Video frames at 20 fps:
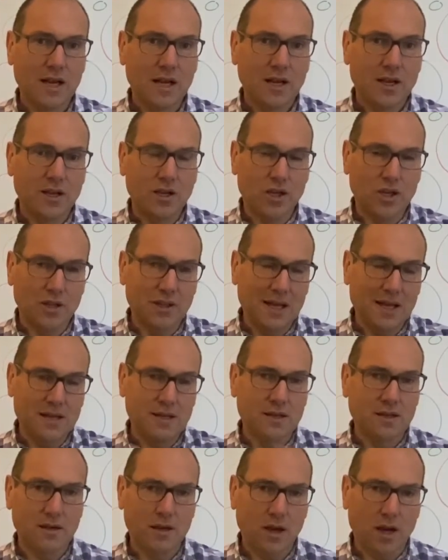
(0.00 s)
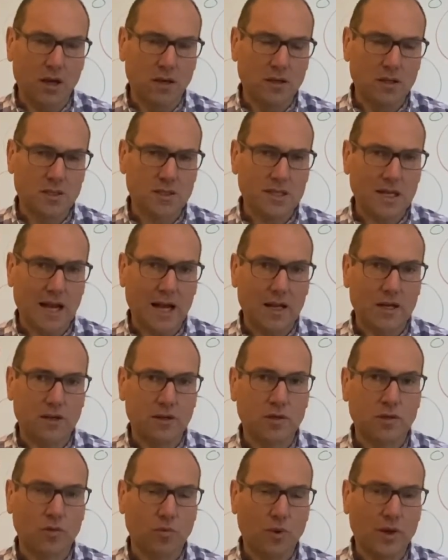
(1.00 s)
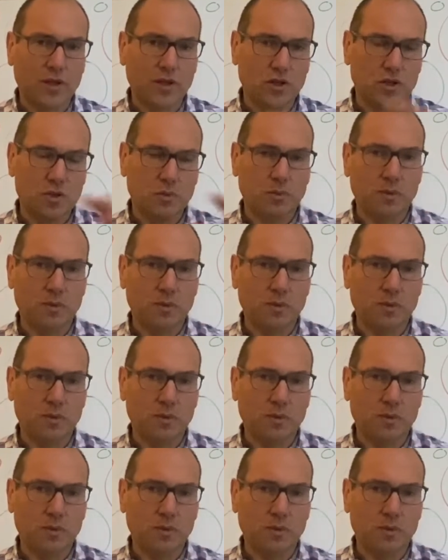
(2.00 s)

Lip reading: you can then understand whether you should